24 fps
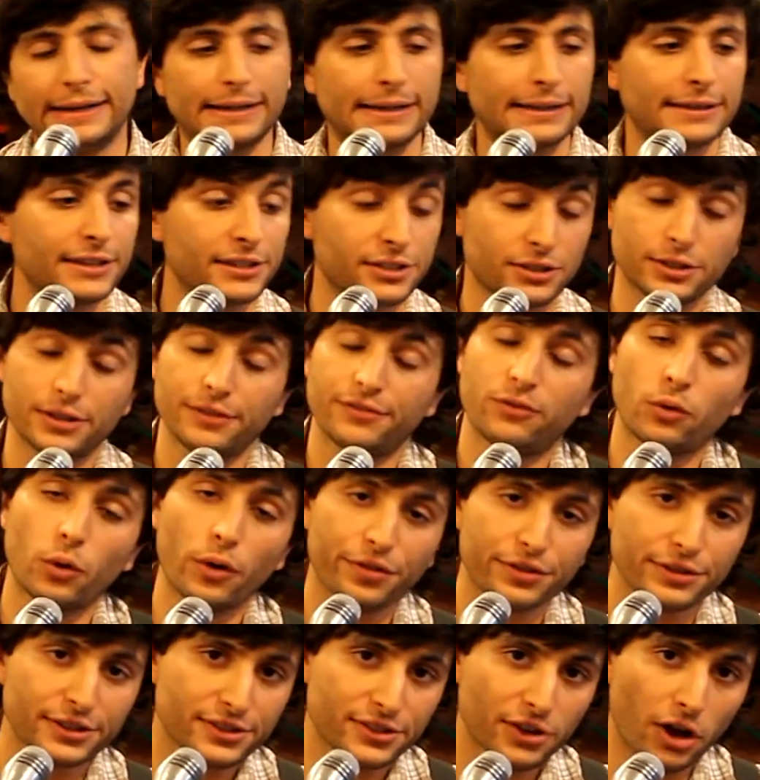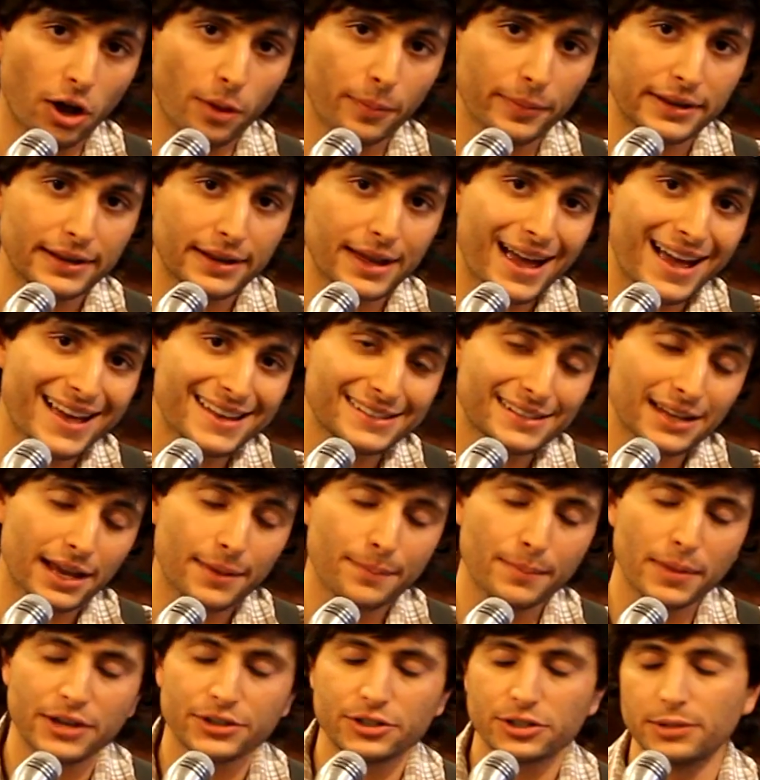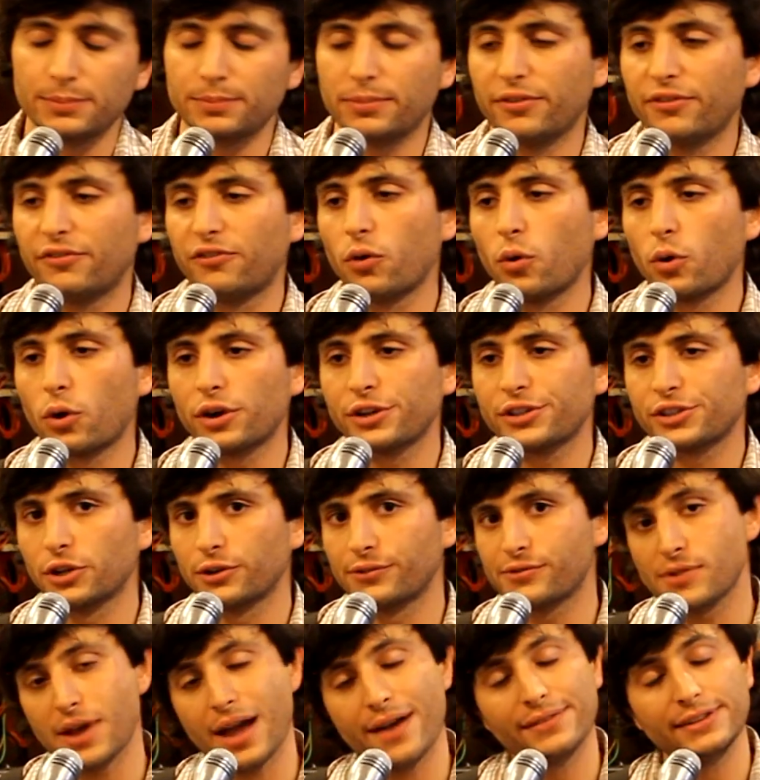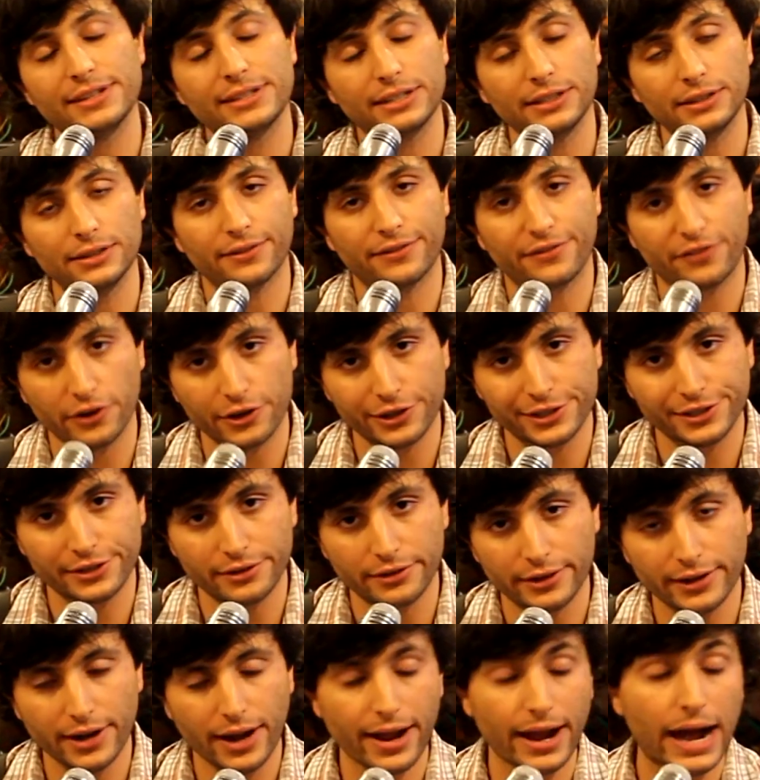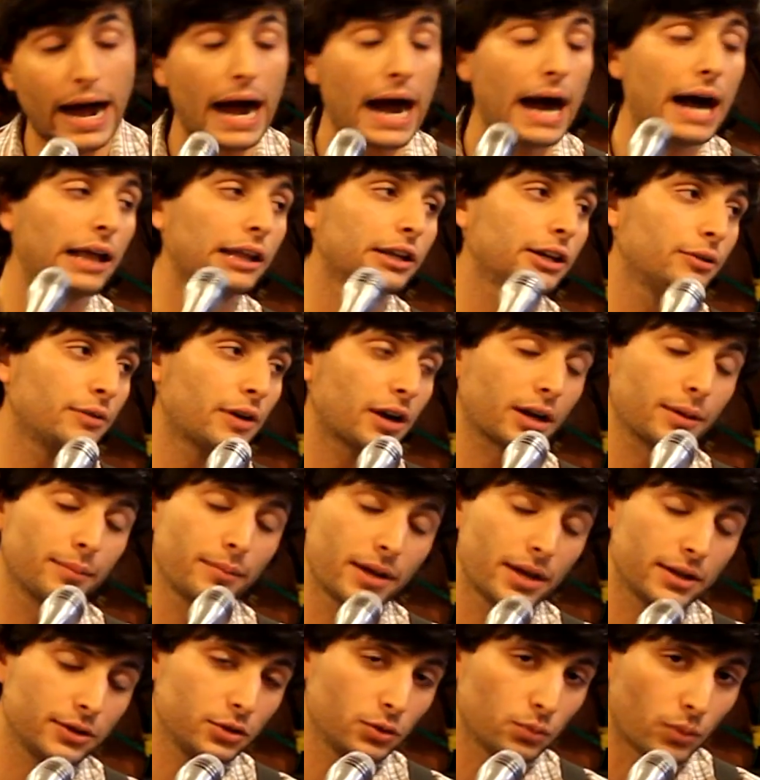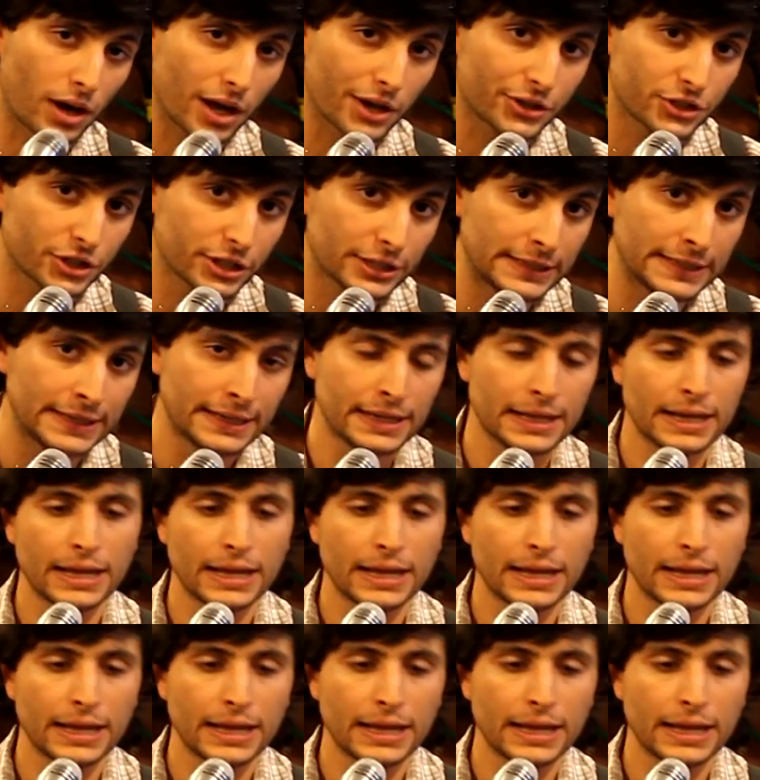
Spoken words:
This is the 4th installment, as I mentioned before, so if you haven't seen the first 3, I highly recommend you watch it.